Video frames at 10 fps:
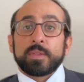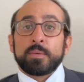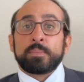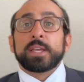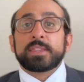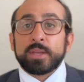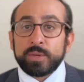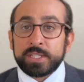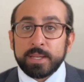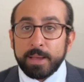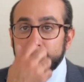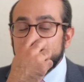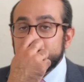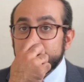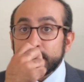Big thing we see about
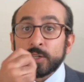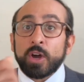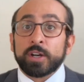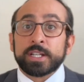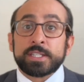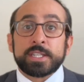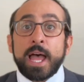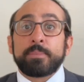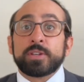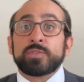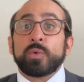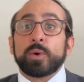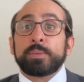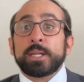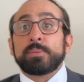this is a car gets stopped. There's 4
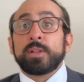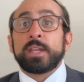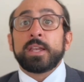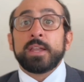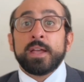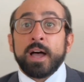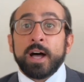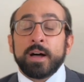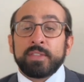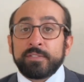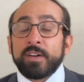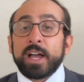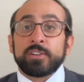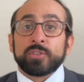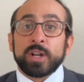people in it. They
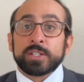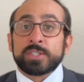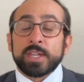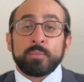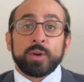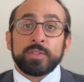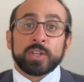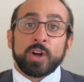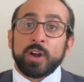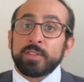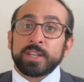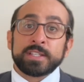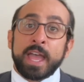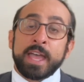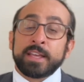find drugs somewhere in the car
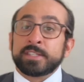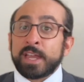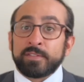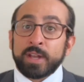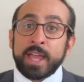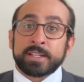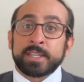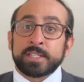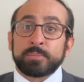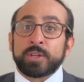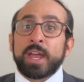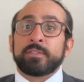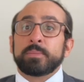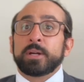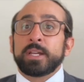that is ever accessible to
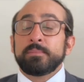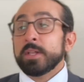everybody.